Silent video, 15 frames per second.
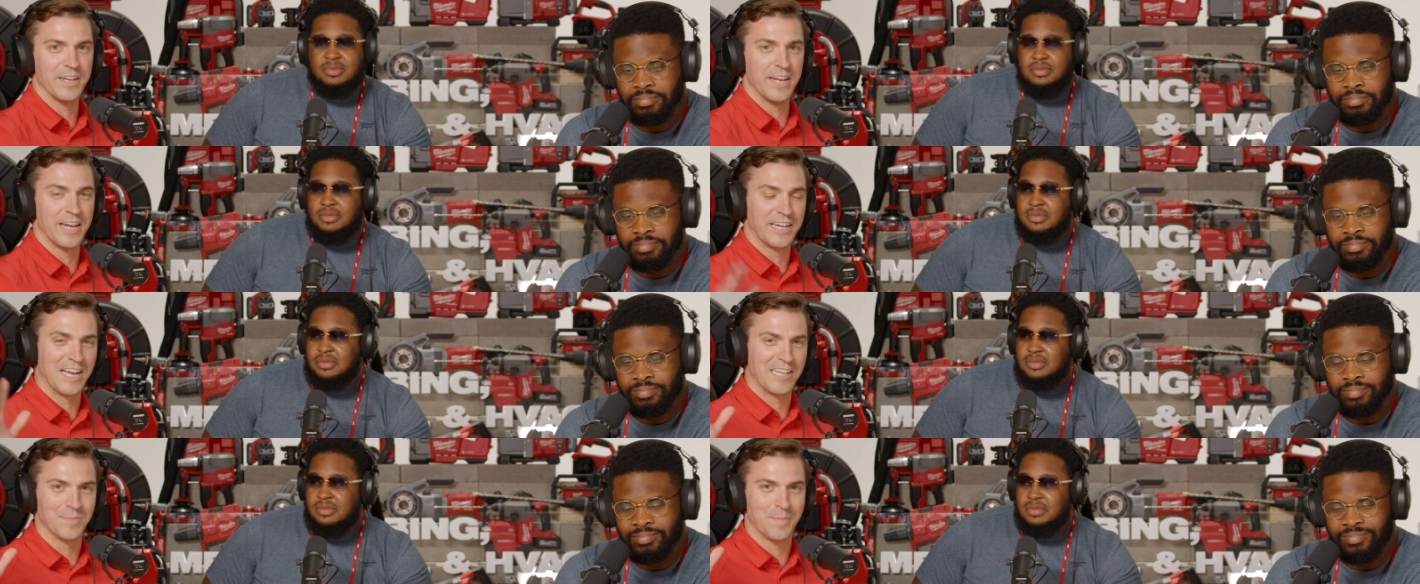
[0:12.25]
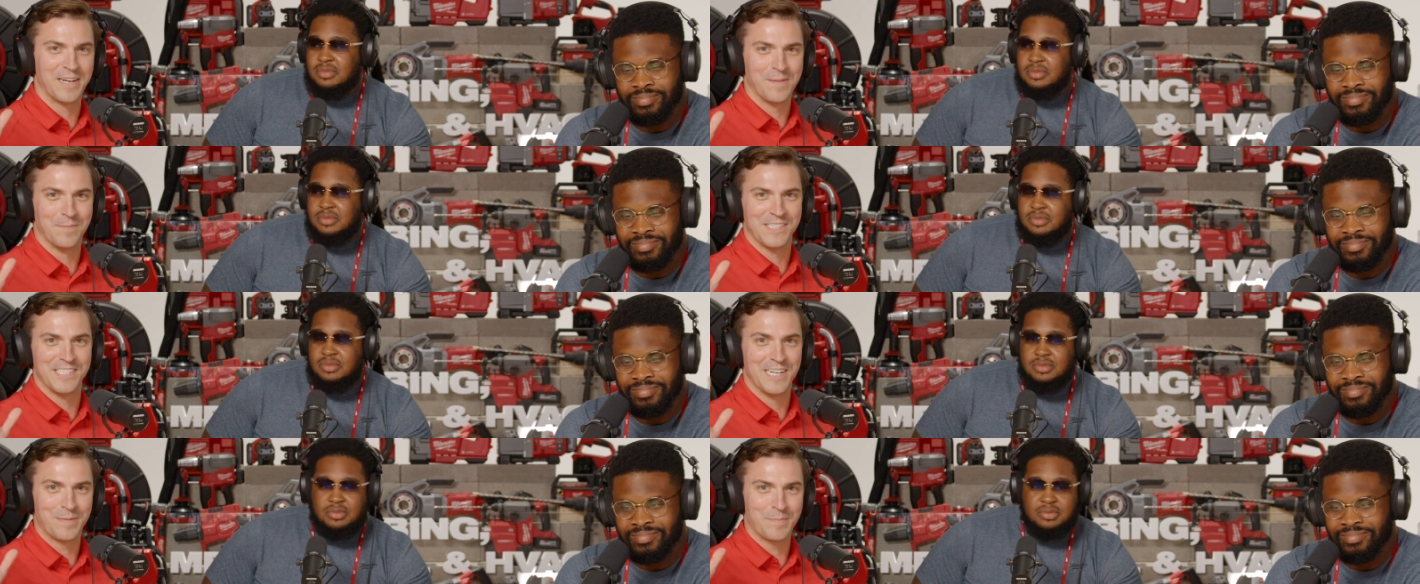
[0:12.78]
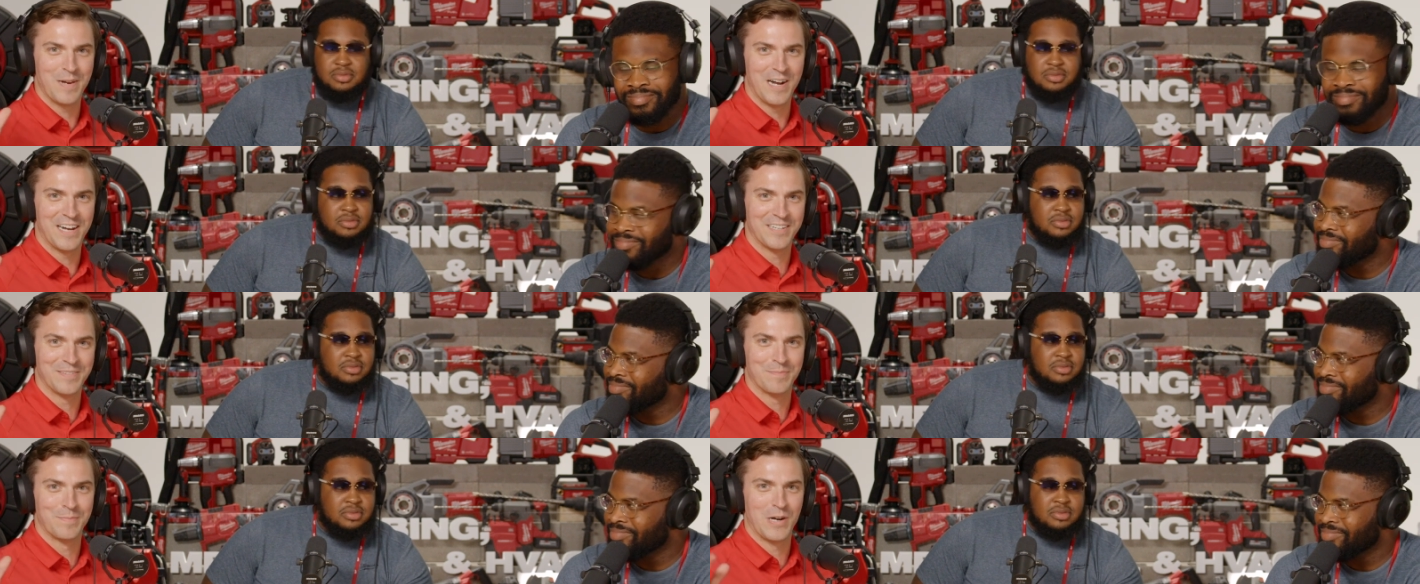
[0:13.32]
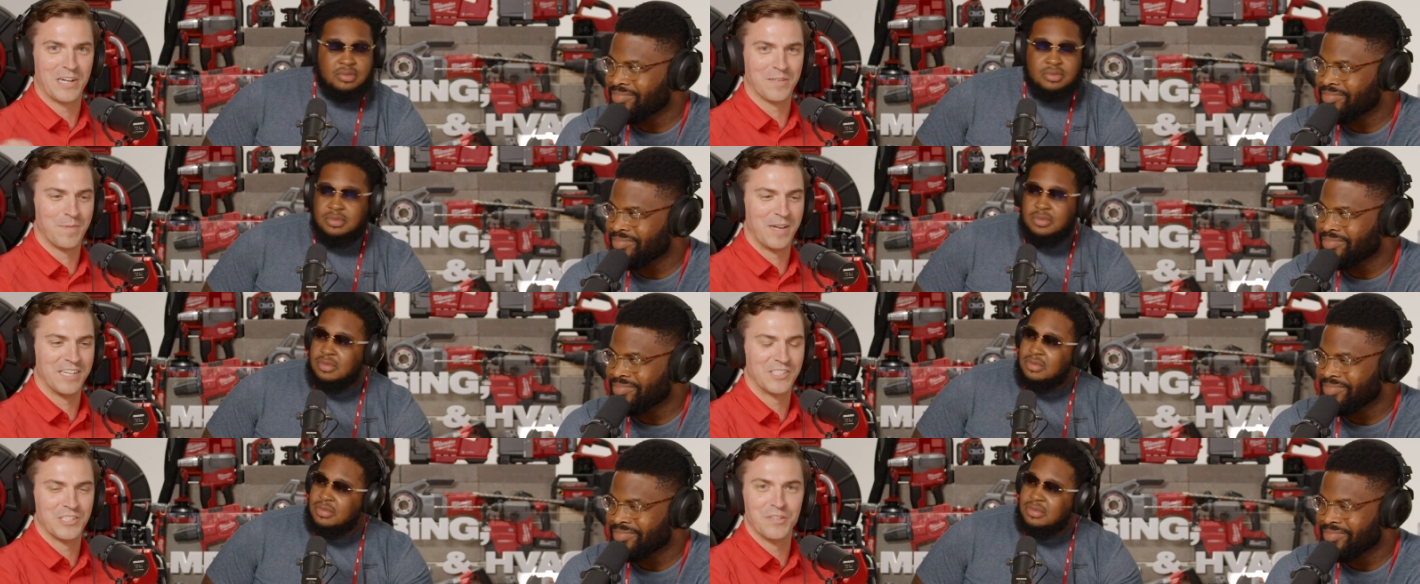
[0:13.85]
Speaker 1: Hey guys, my name is Nick Pond, product
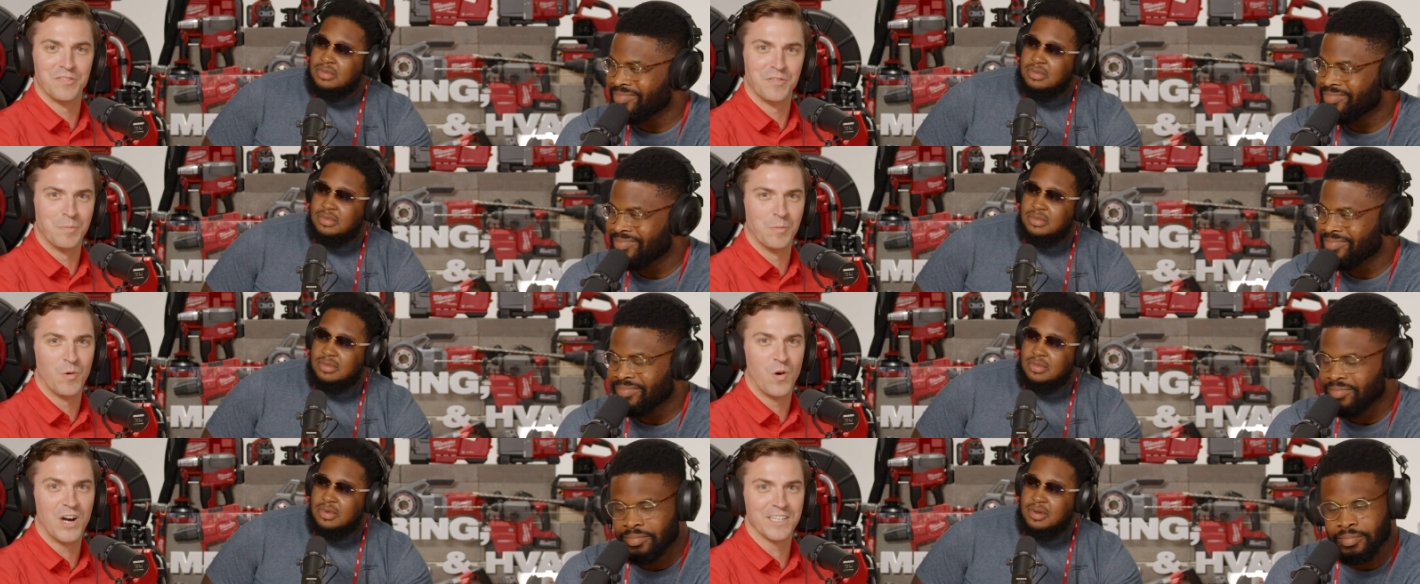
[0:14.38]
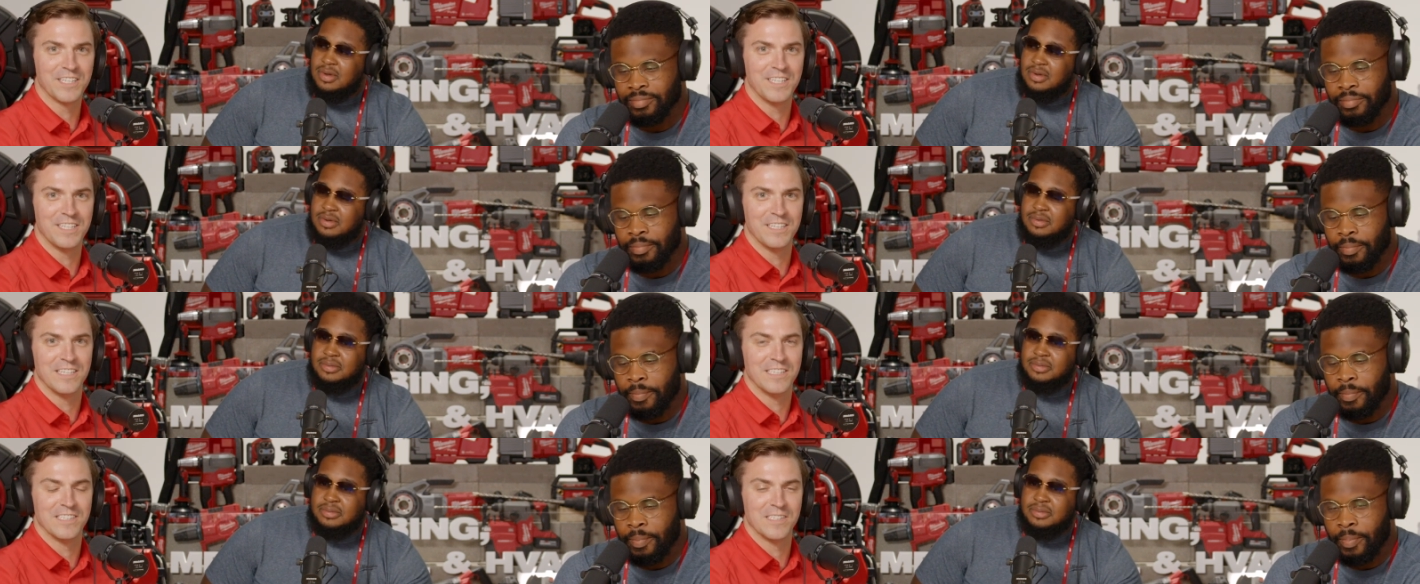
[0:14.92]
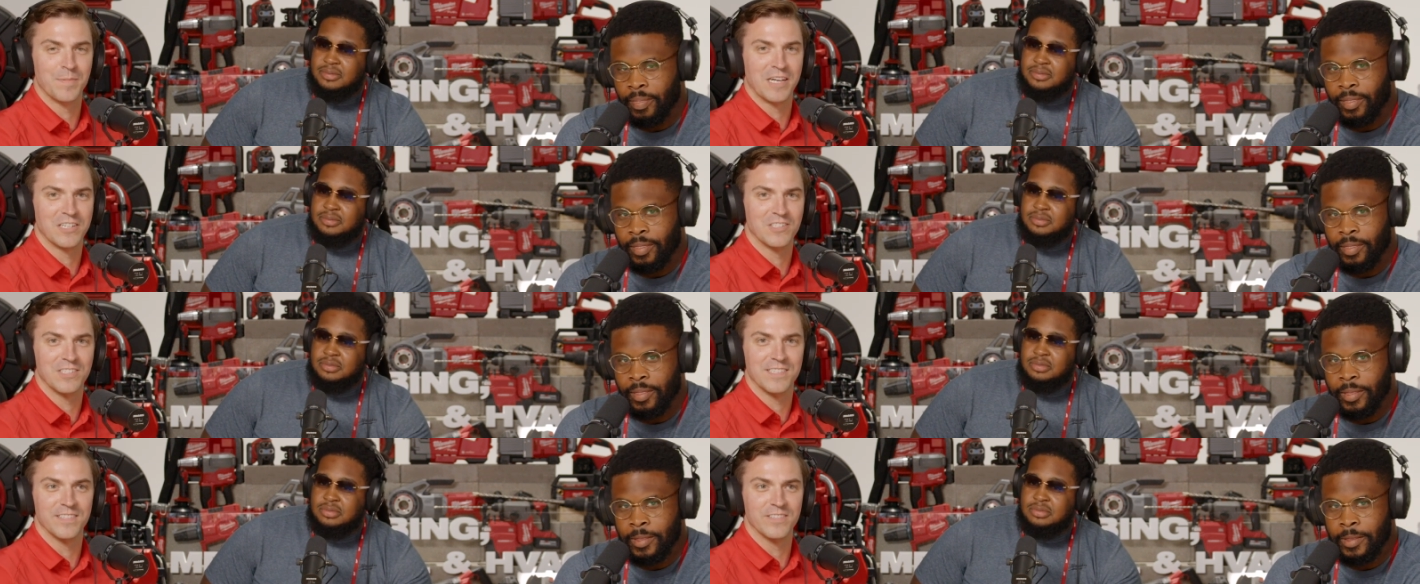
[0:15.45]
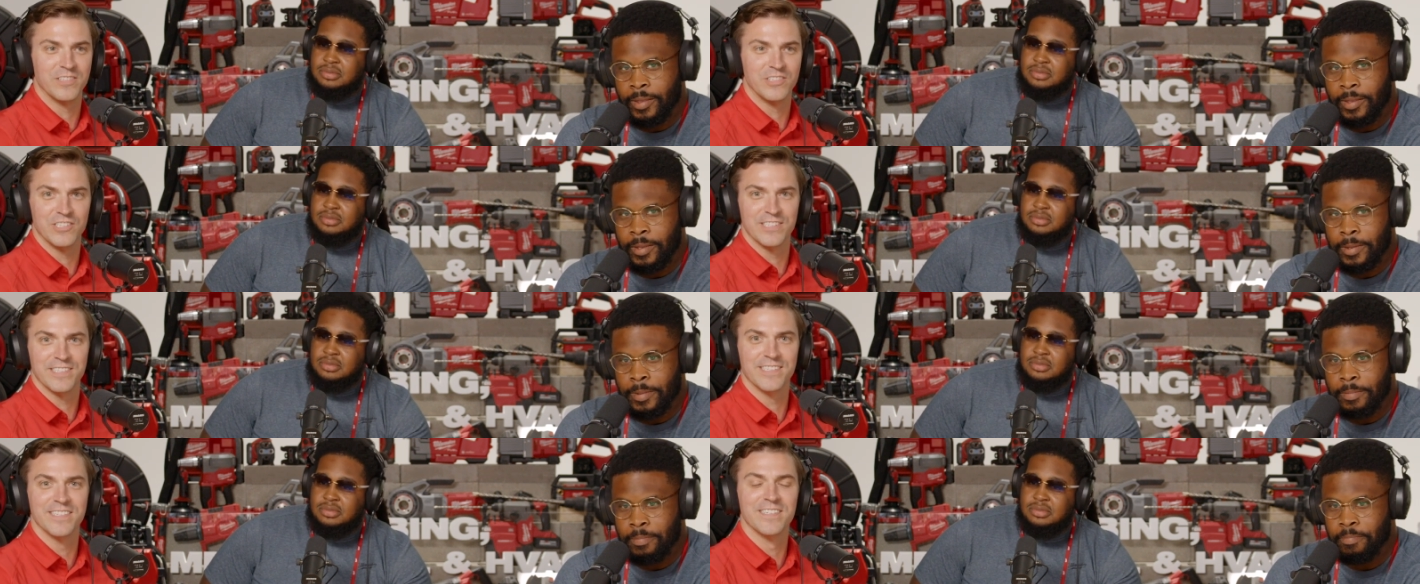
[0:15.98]
manager for Milwaukee Inspection
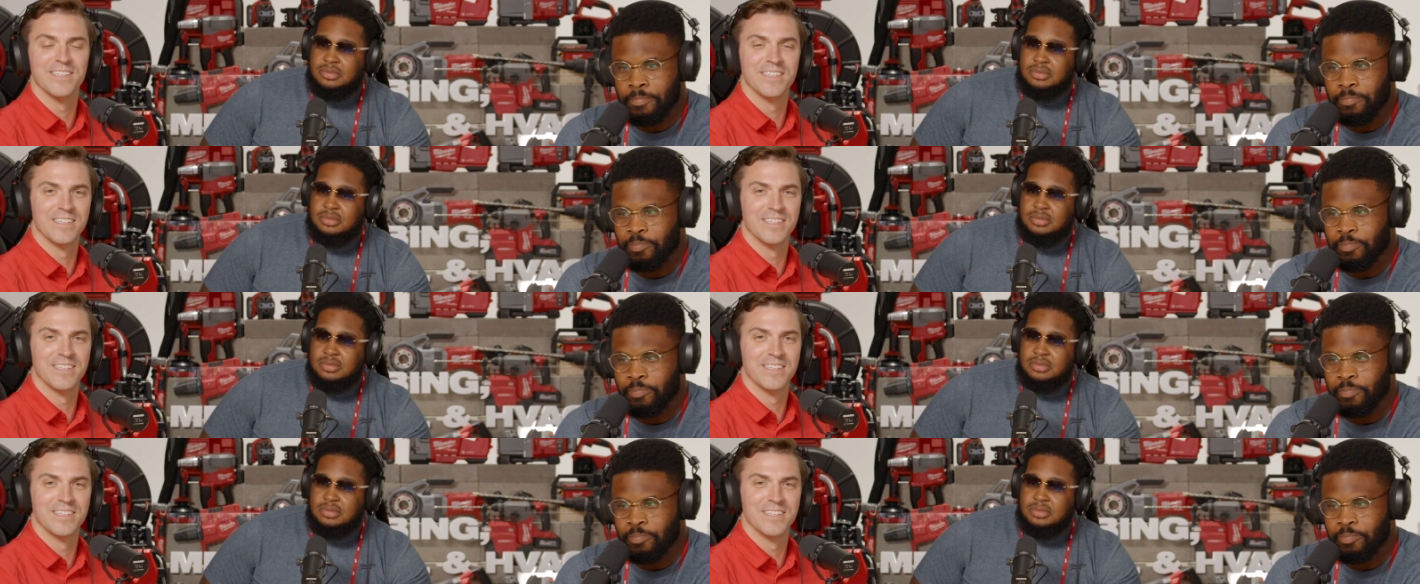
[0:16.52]
Solutions.